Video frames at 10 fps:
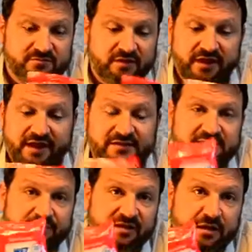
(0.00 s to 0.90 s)
Again,
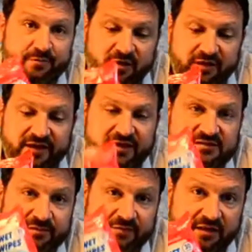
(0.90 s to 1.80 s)
something to keep you clean,
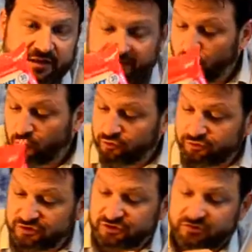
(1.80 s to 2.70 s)
something to clean
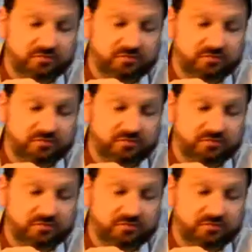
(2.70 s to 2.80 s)
wounds.